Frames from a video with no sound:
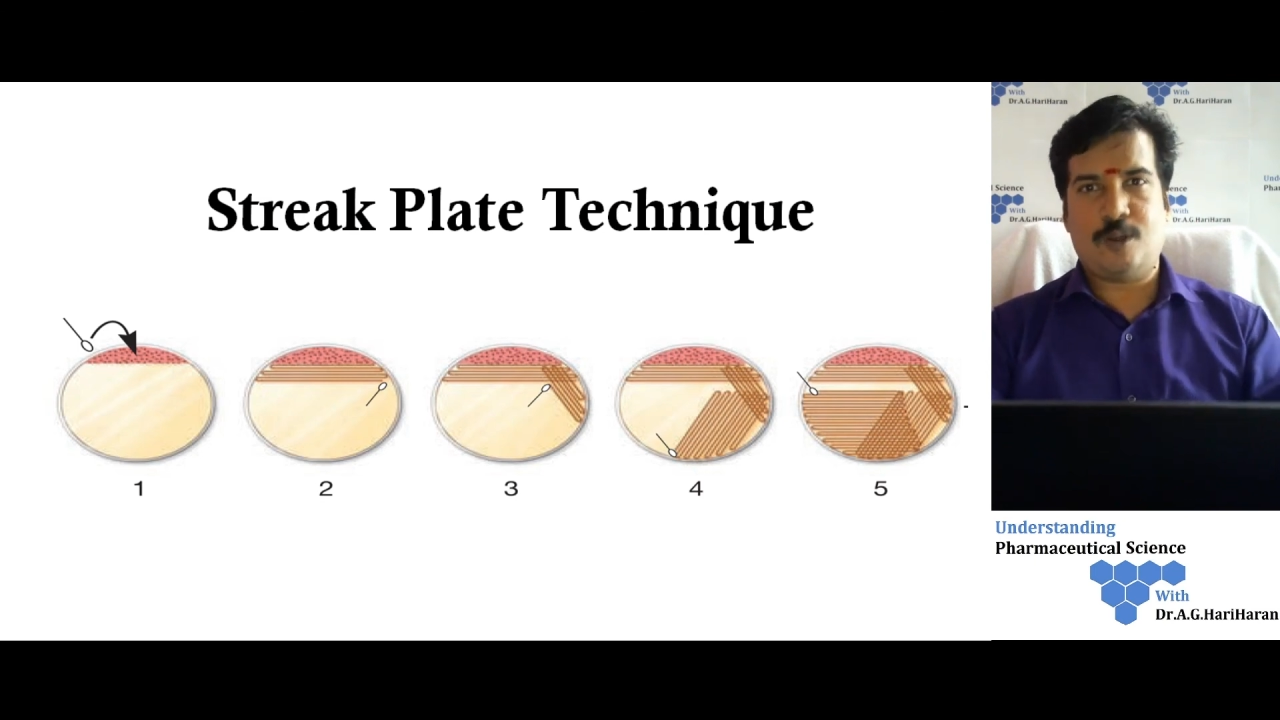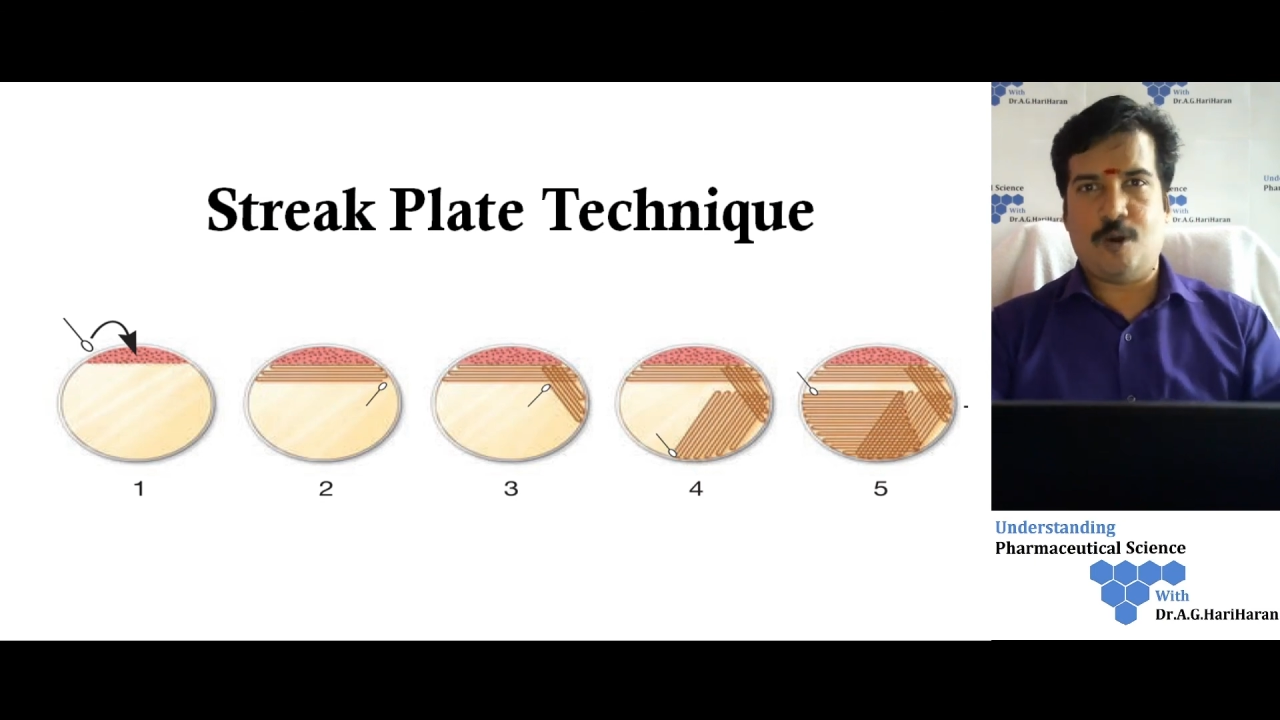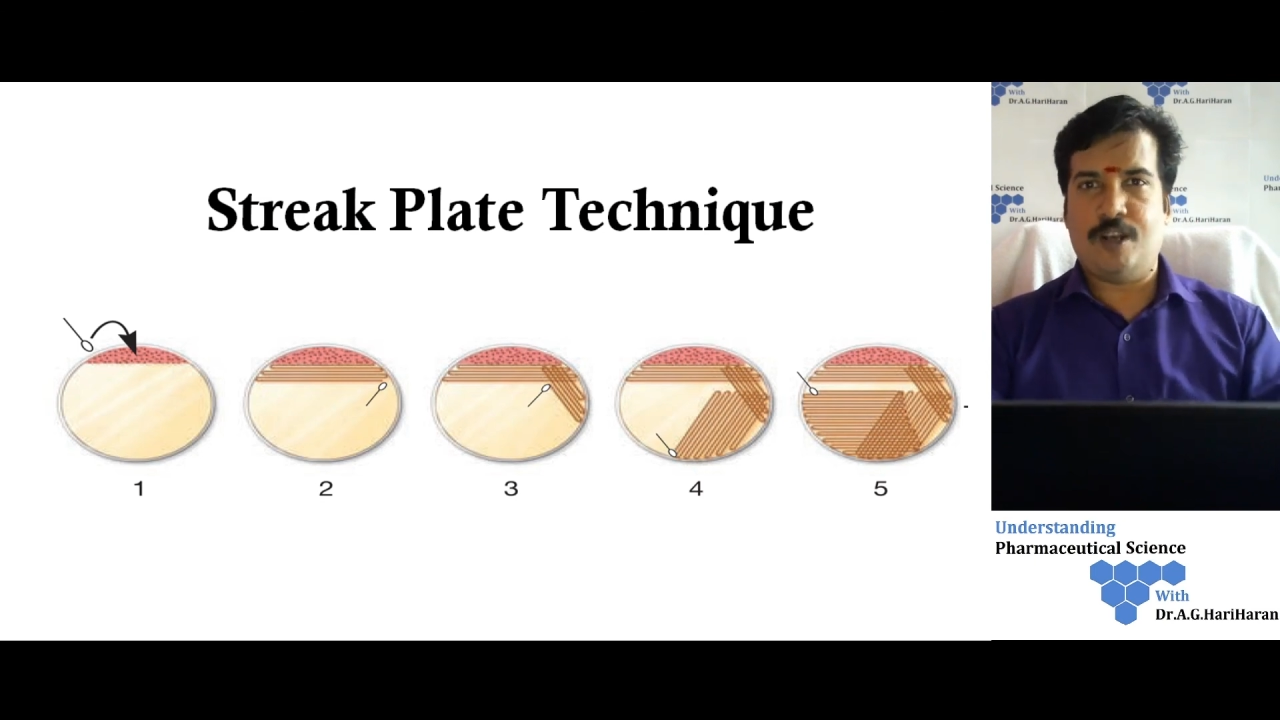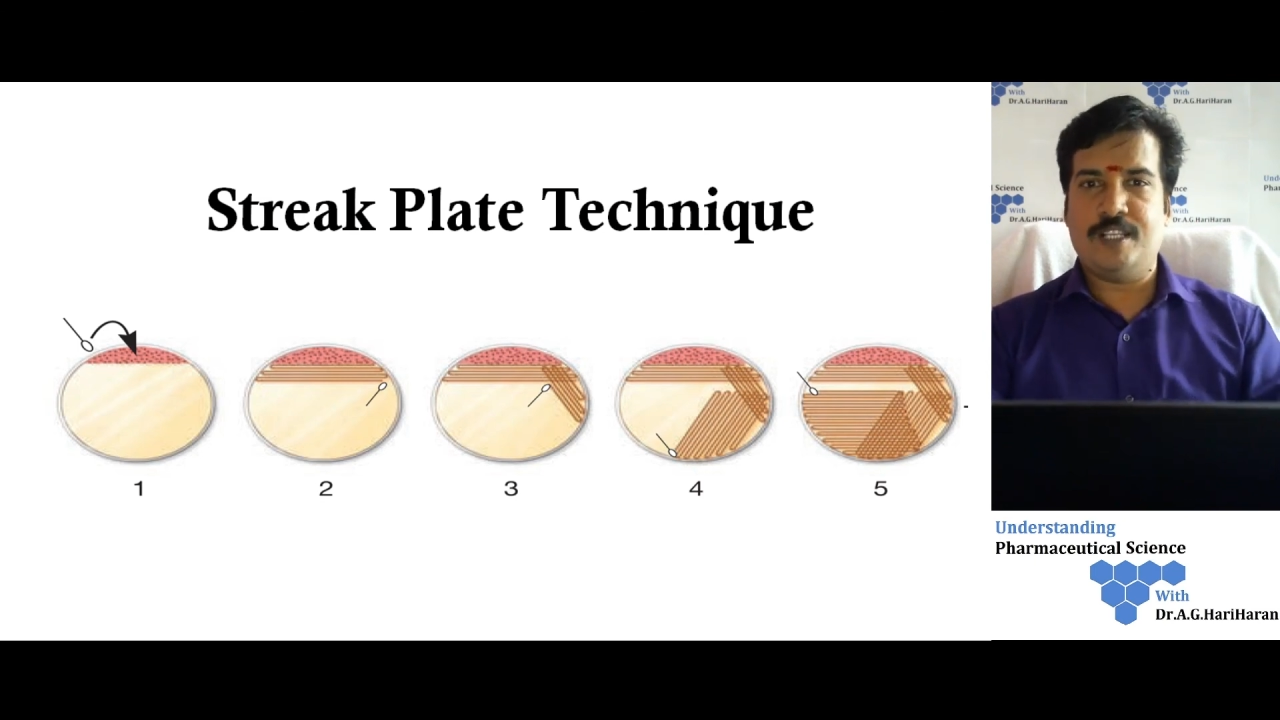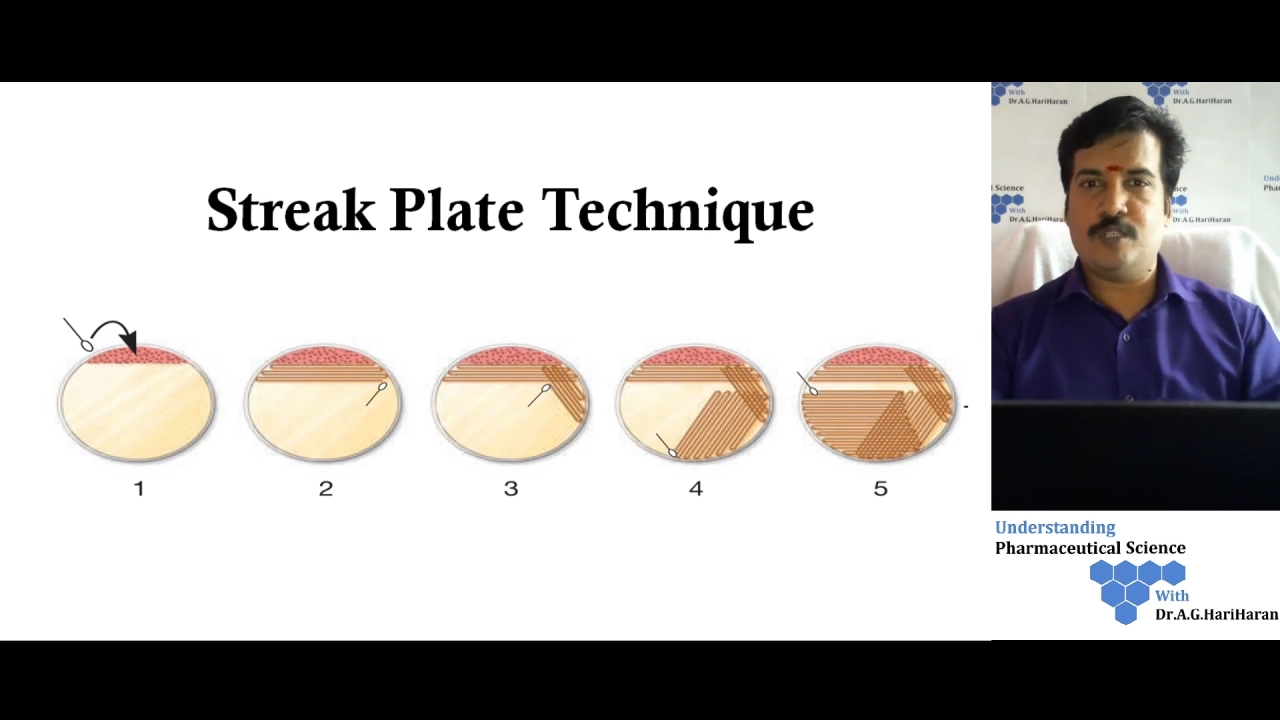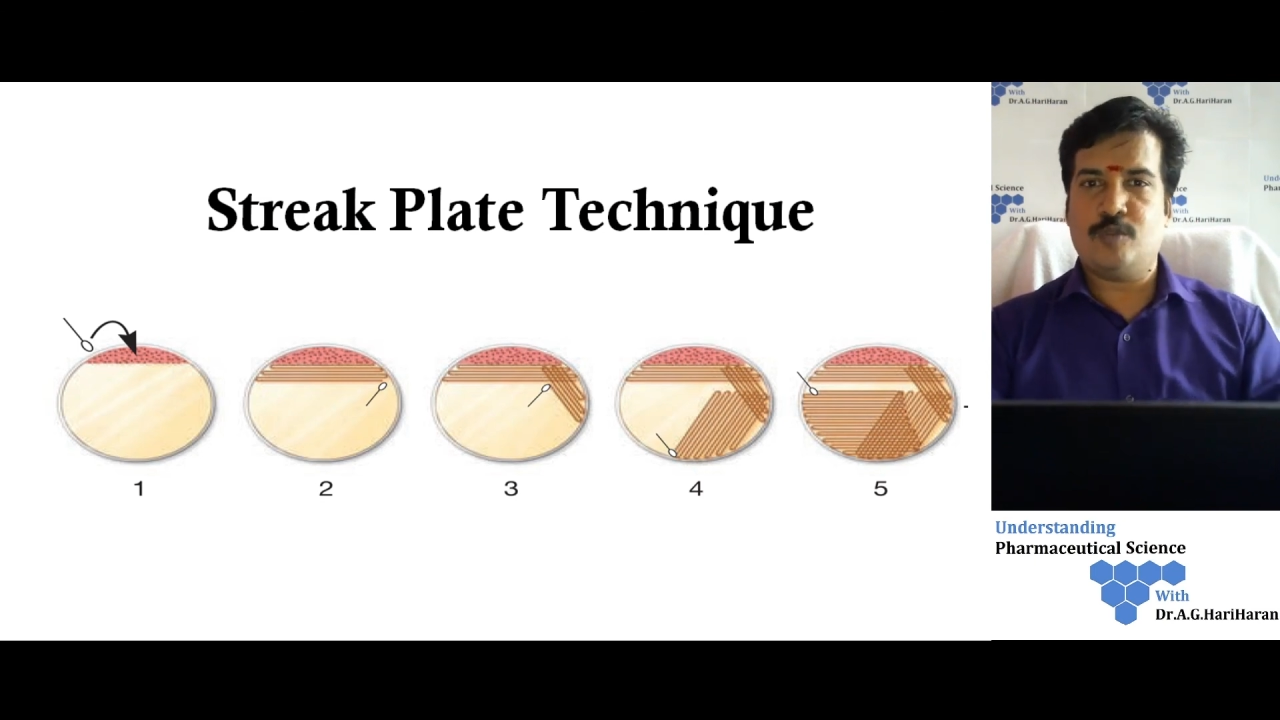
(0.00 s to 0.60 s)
colonies